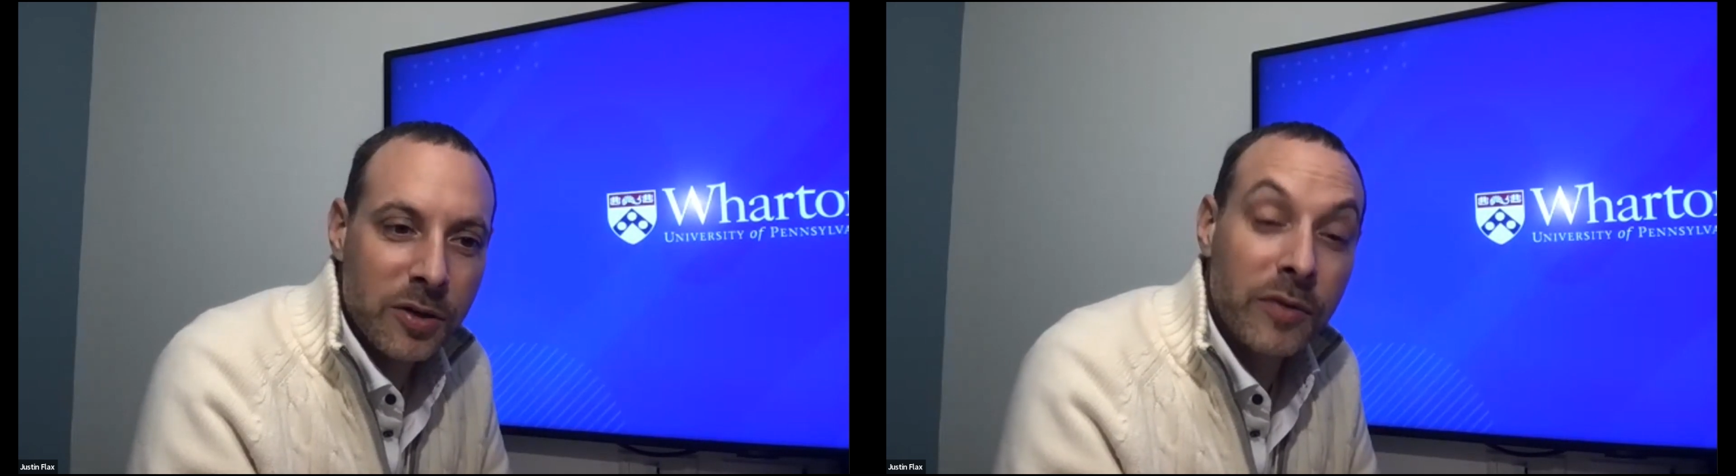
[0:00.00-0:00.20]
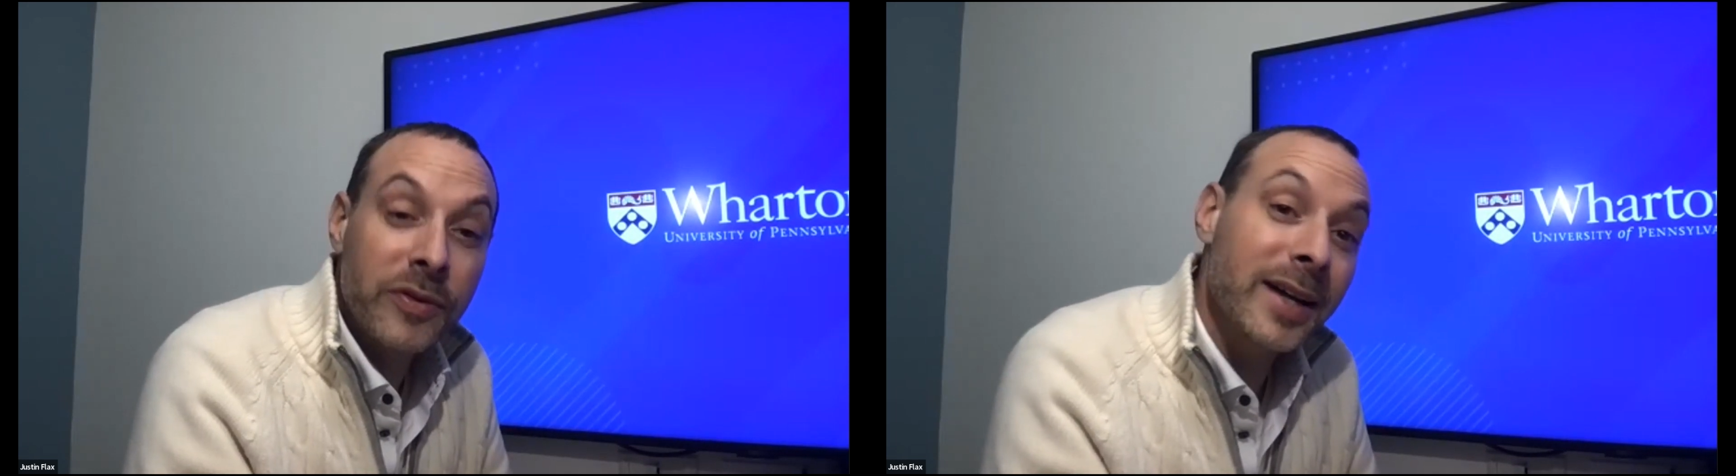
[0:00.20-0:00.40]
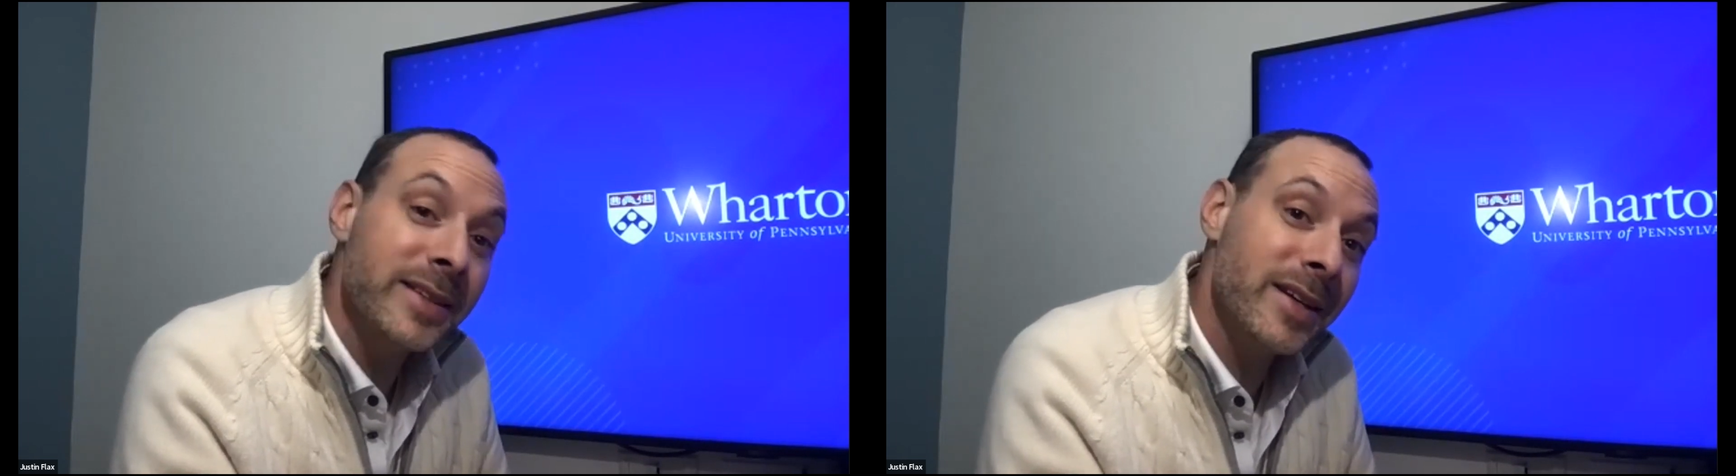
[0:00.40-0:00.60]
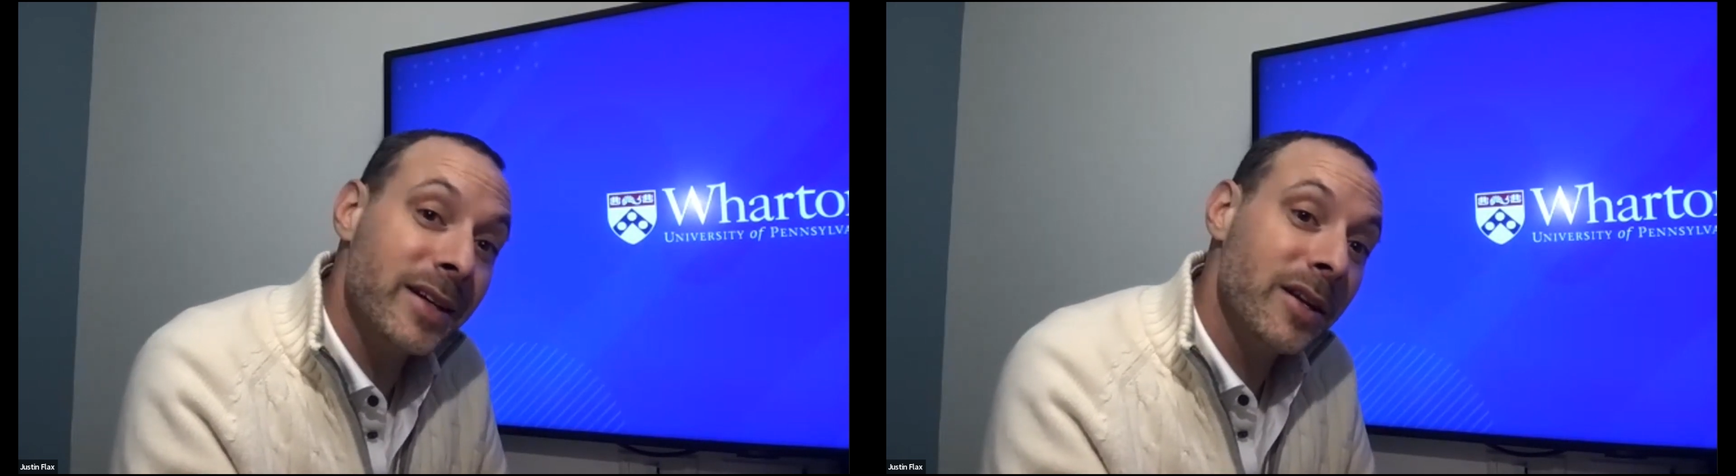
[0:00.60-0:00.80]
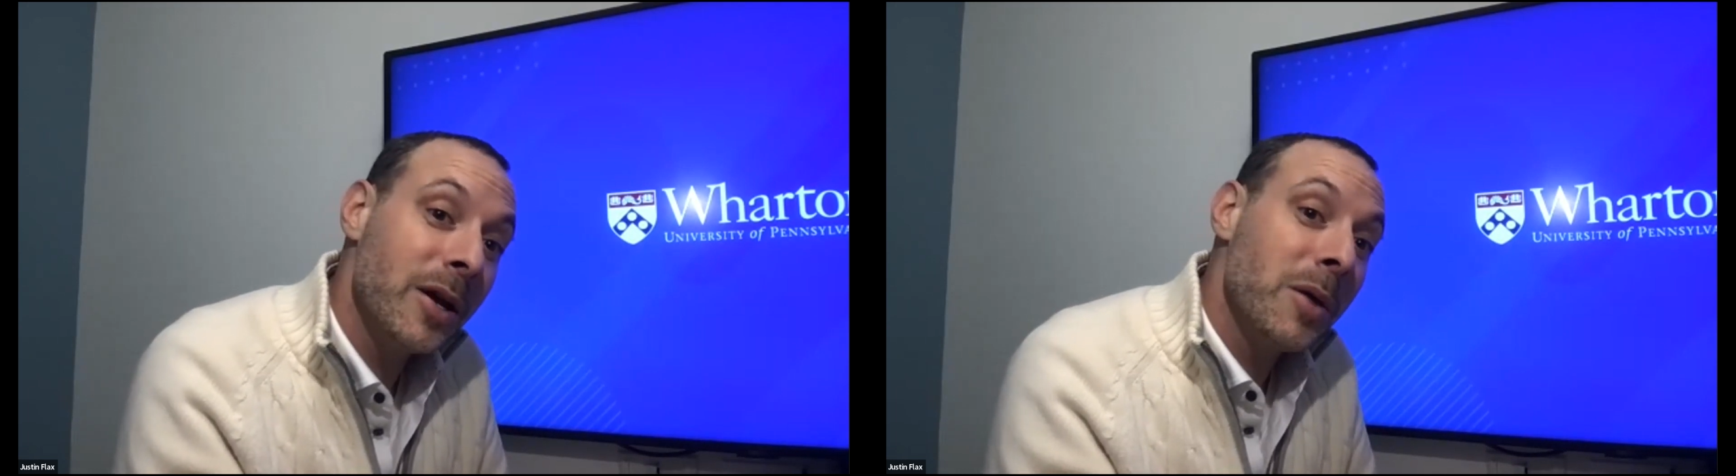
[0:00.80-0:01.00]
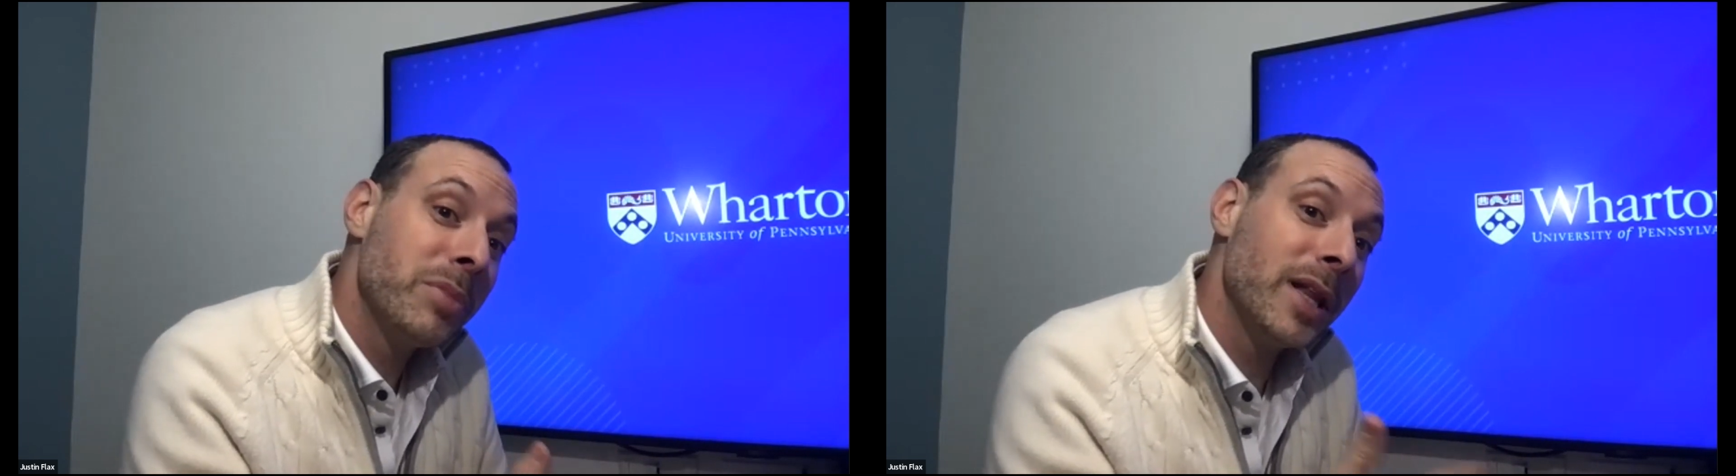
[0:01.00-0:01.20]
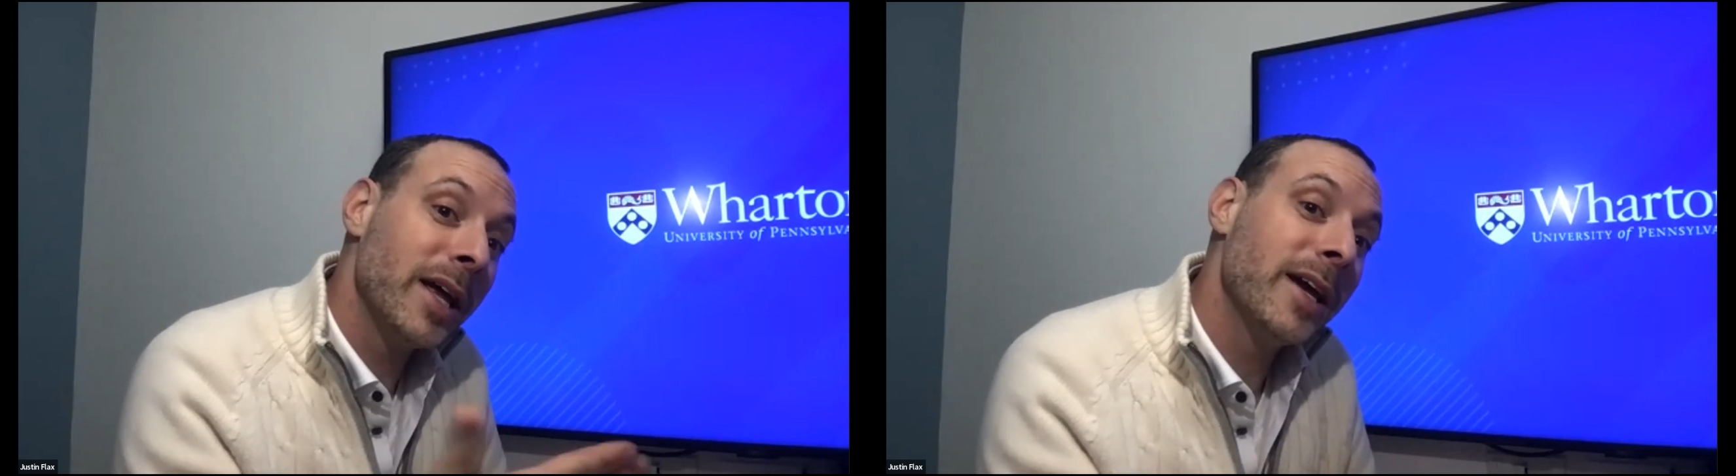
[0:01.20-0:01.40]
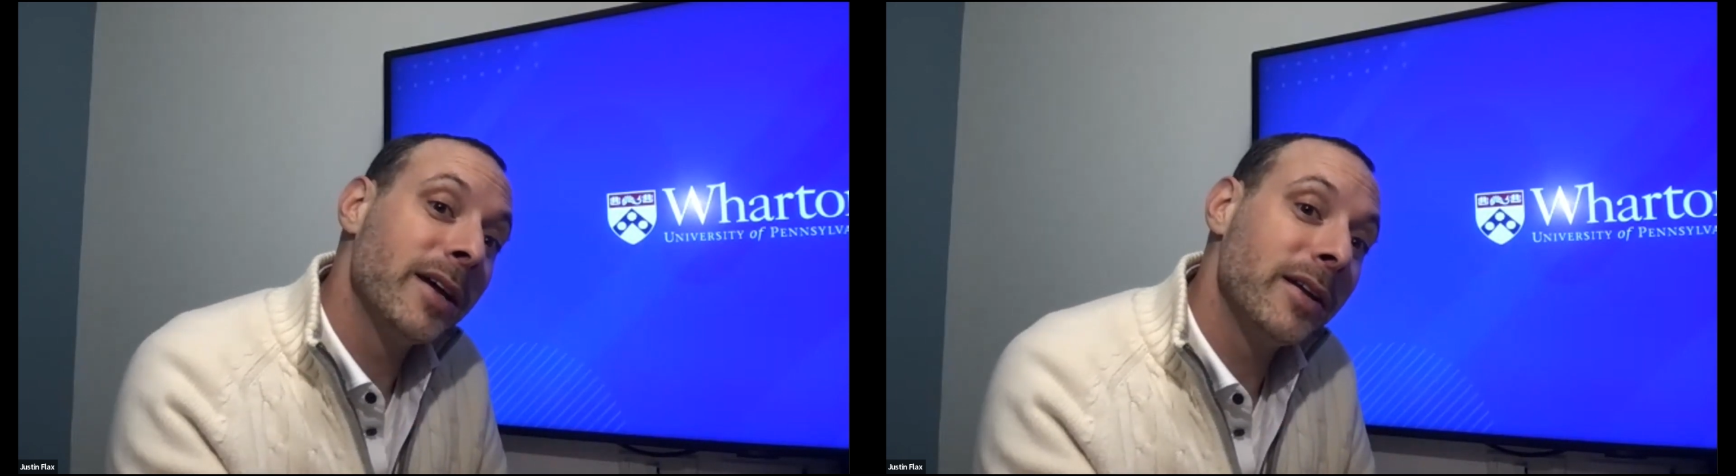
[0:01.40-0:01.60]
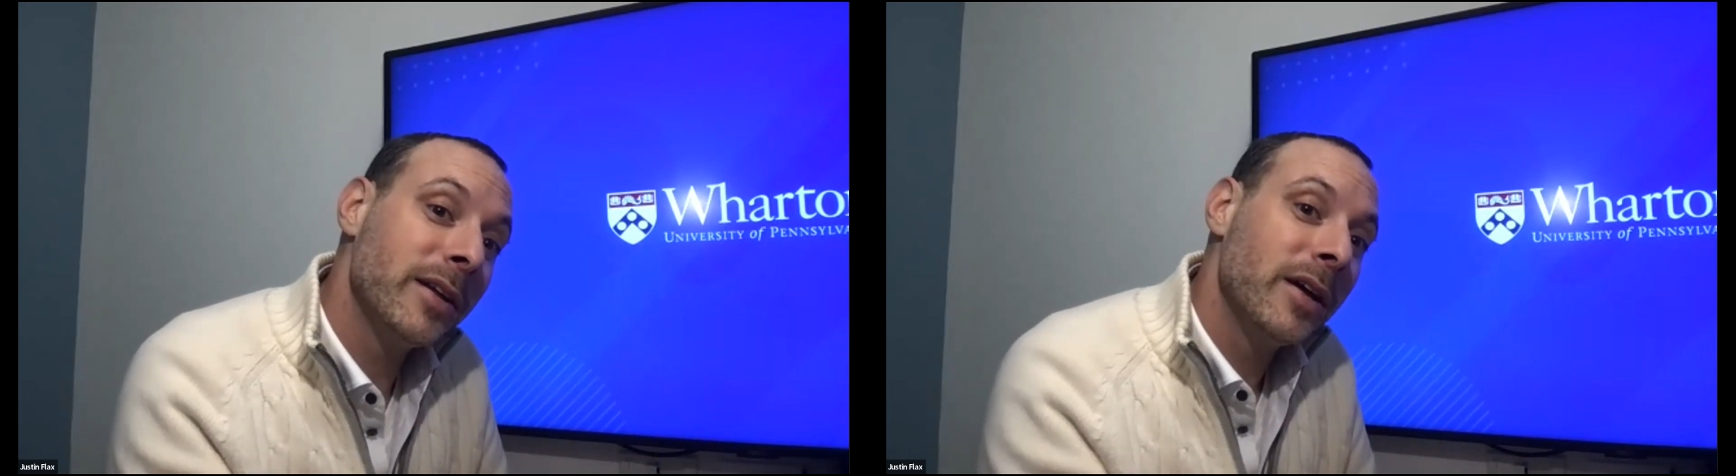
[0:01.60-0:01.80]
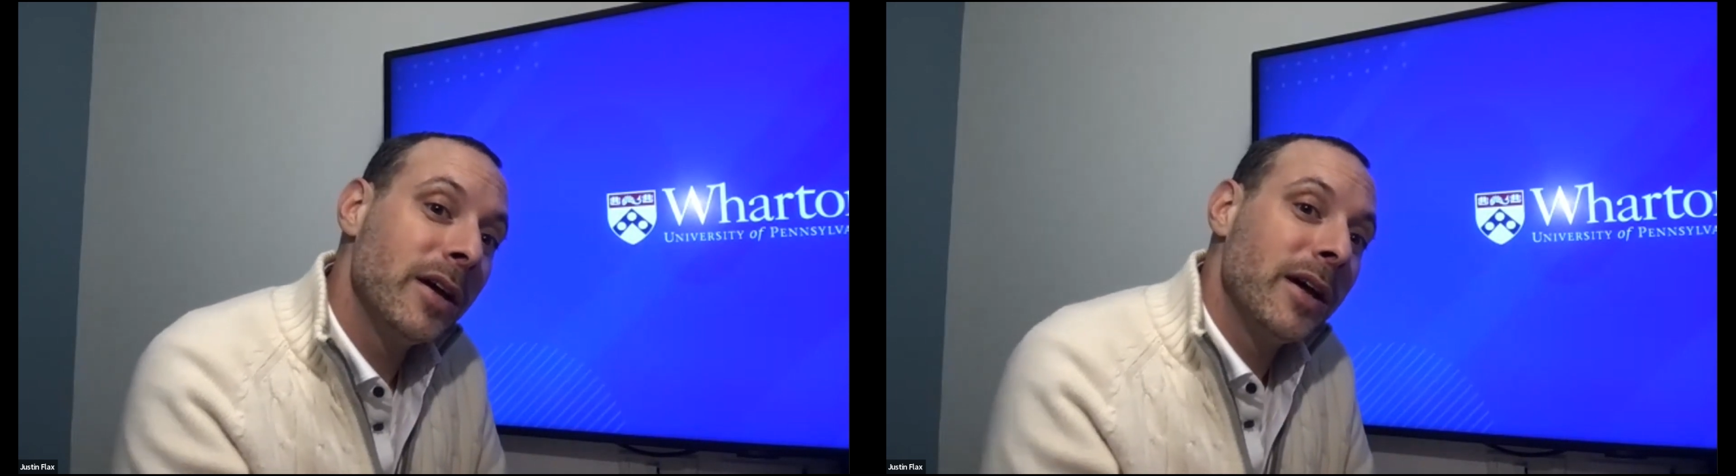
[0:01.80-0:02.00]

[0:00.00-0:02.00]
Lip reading: you have content planned,